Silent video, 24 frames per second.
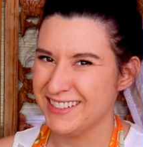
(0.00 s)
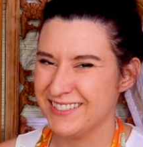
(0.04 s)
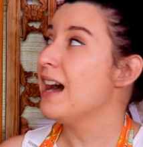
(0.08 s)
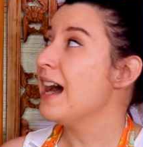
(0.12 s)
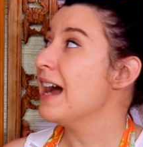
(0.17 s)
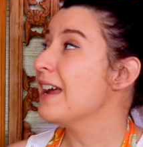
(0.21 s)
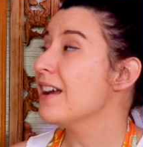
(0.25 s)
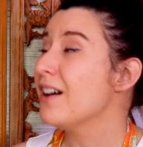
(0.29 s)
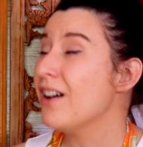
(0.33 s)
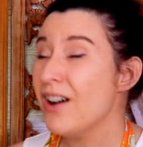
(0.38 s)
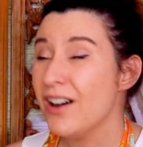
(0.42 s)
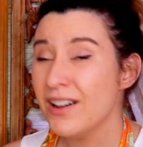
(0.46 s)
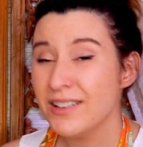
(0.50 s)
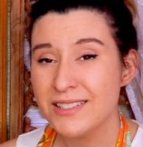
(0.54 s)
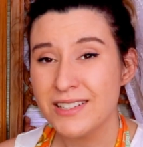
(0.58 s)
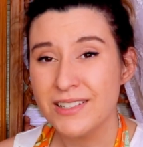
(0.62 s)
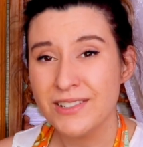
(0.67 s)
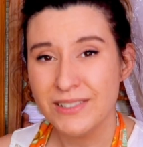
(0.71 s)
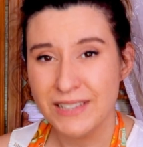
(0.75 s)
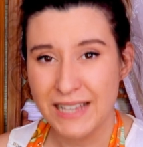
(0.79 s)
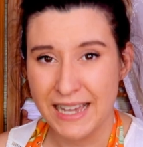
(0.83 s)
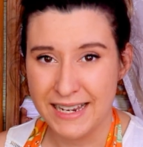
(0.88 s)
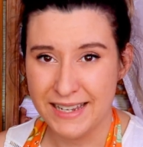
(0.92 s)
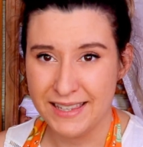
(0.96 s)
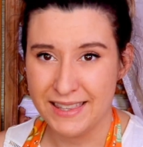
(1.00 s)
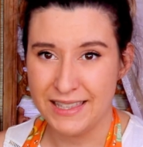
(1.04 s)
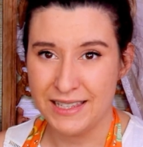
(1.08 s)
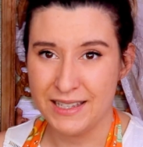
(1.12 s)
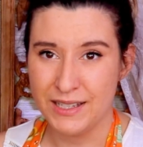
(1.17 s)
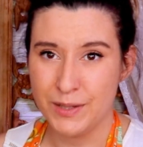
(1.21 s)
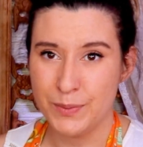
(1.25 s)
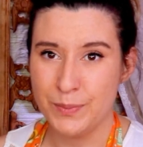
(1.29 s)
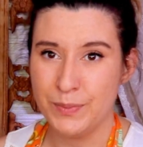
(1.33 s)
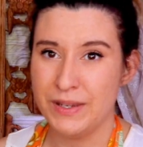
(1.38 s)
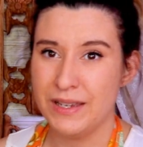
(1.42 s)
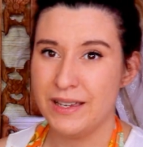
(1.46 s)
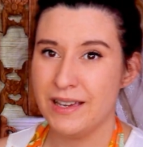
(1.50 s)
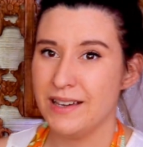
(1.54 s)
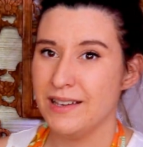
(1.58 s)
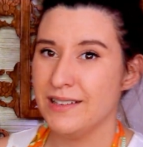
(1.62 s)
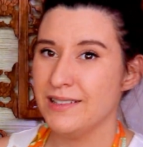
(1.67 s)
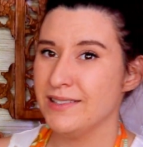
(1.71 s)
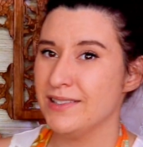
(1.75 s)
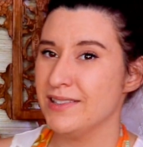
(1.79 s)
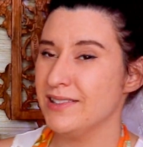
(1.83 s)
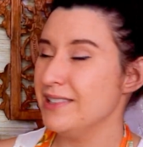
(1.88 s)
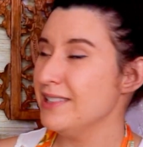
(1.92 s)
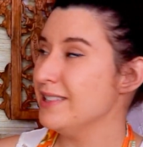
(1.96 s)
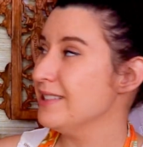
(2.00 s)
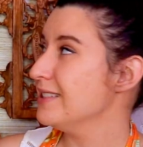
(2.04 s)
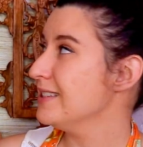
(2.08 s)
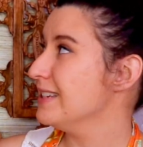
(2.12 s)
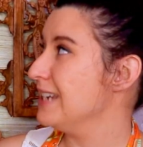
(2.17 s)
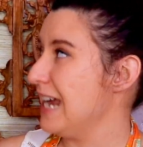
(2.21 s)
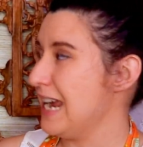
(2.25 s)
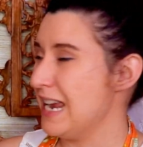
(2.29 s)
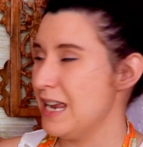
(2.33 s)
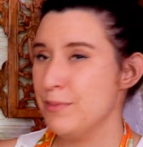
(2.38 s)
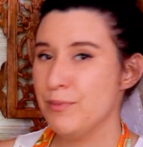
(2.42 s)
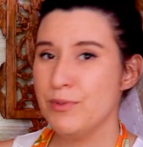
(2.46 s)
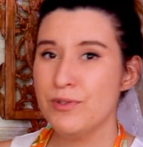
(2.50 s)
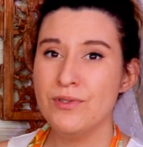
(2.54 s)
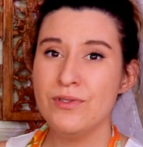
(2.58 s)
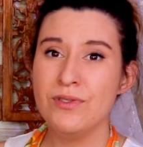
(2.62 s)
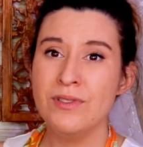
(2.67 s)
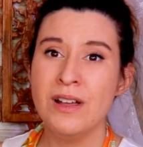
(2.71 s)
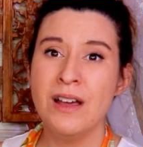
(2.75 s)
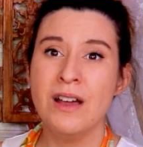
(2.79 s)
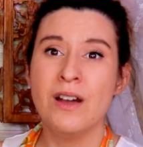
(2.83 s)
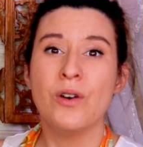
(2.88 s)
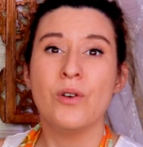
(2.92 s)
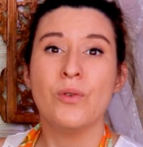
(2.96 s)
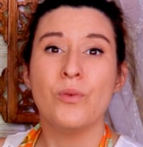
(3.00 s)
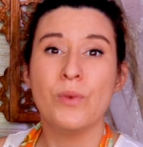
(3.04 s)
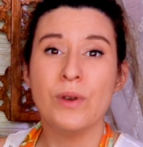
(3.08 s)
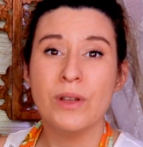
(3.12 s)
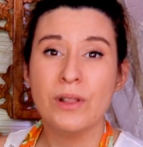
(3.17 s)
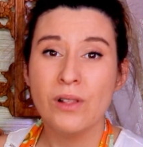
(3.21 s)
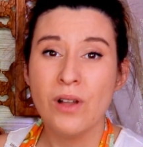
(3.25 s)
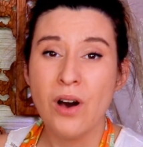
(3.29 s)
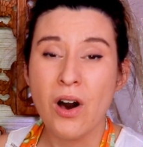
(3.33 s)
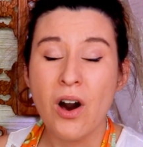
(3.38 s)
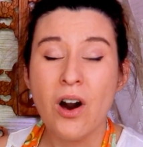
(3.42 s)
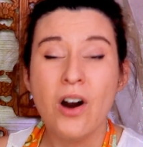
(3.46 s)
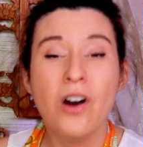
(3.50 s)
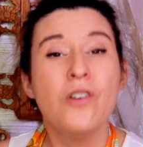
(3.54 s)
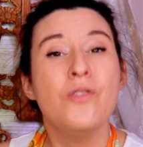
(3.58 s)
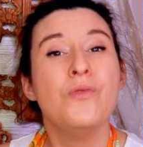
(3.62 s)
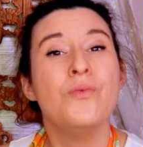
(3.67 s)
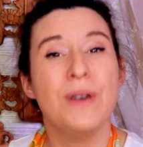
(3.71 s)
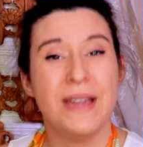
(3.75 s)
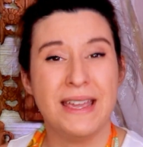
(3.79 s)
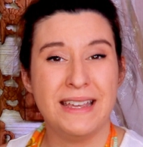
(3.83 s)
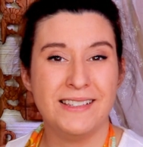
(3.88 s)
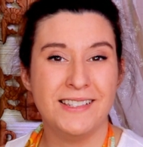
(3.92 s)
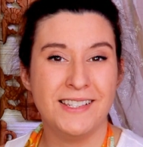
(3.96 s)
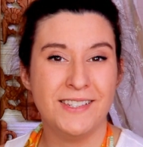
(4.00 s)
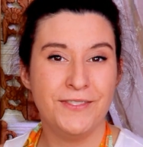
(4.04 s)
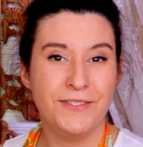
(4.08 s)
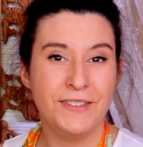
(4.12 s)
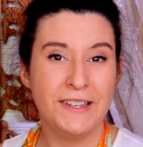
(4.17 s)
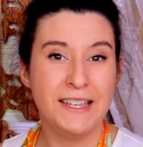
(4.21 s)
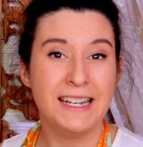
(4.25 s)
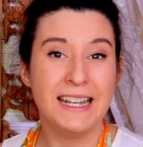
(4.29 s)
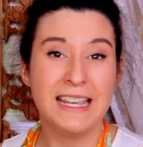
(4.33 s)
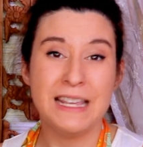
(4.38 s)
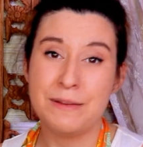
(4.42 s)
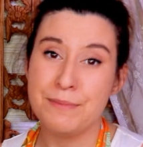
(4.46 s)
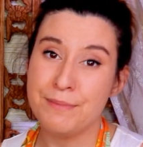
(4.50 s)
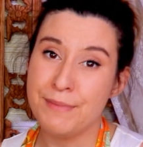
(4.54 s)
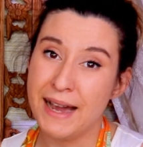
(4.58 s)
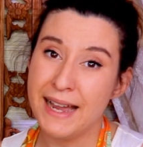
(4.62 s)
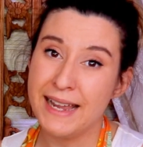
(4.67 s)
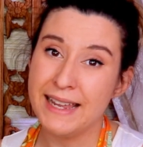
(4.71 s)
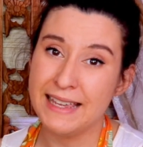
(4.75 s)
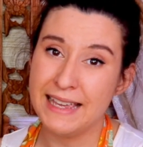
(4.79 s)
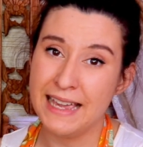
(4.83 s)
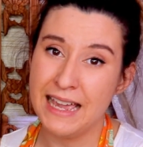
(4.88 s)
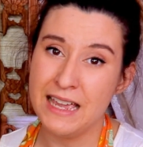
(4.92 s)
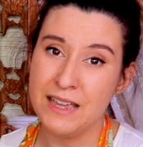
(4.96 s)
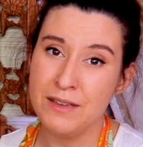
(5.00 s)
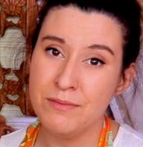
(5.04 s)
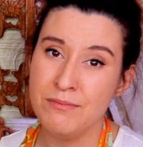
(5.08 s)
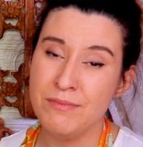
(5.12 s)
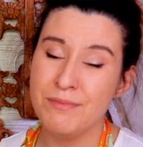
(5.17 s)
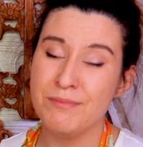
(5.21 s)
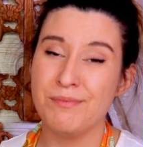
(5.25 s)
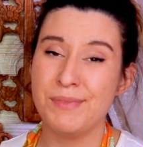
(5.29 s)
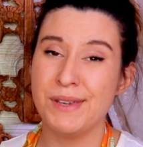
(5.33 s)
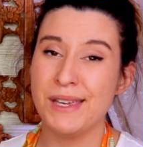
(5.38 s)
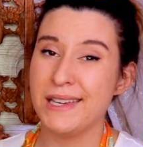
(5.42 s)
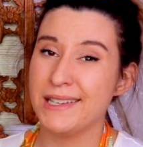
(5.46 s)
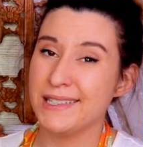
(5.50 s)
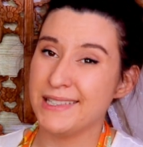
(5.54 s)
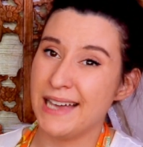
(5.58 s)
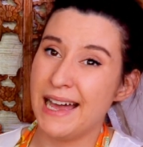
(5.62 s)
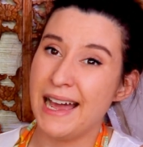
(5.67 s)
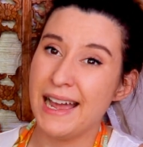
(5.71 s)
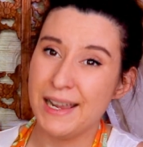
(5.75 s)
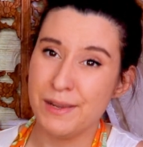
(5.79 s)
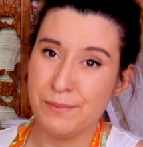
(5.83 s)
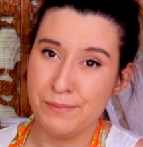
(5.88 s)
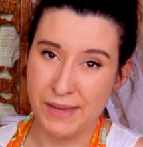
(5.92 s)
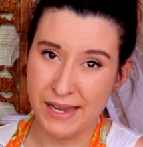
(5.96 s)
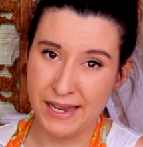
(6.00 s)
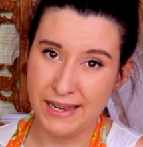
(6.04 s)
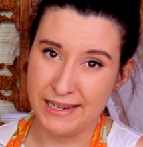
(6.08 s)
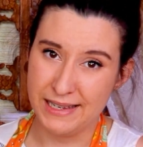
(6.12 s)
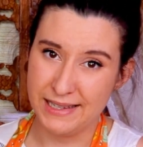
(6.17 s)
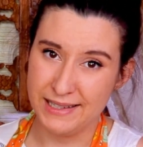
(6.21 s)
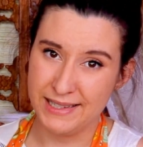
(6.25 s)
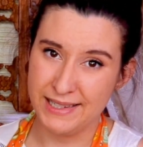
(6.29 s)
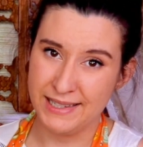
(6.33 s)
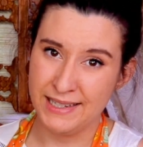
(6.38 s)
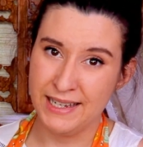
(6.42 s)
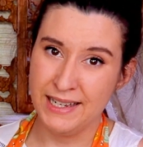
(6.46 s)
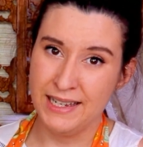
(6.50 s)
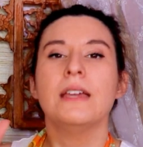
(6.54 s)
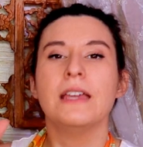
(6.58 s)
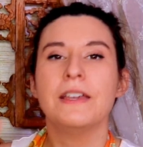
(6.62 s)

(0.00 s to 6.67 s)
I also like this because this table will always fit in my game because I made it.